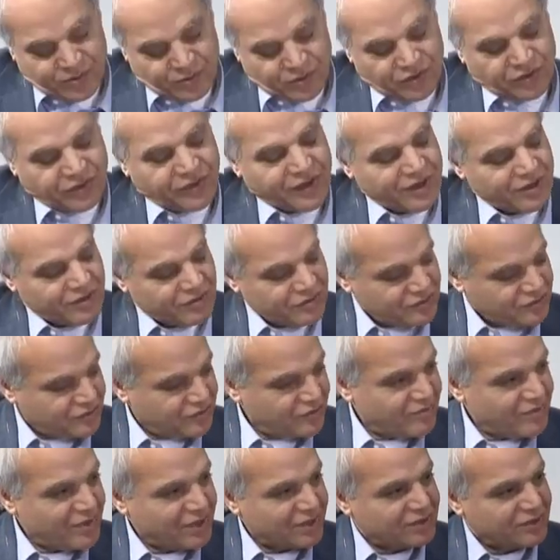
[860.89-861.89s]
well, thank you
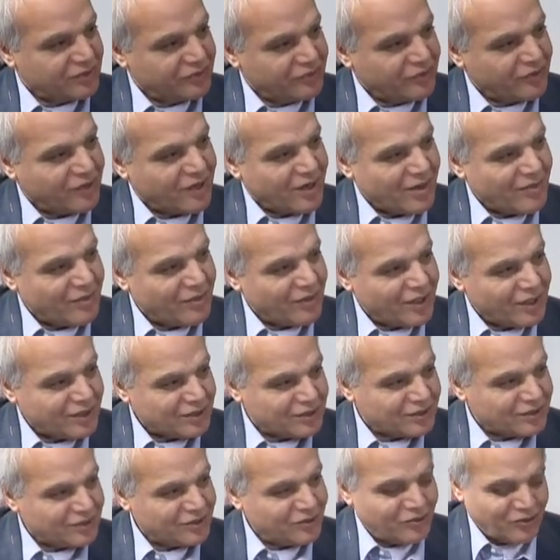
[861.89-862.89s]
so much for coming
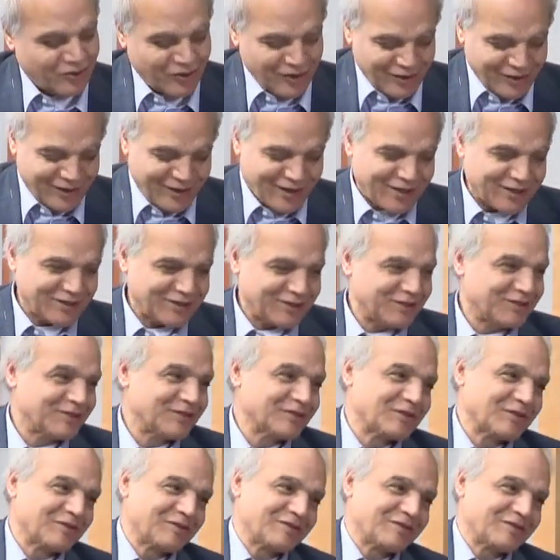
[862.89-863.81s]
us and educating us. This is a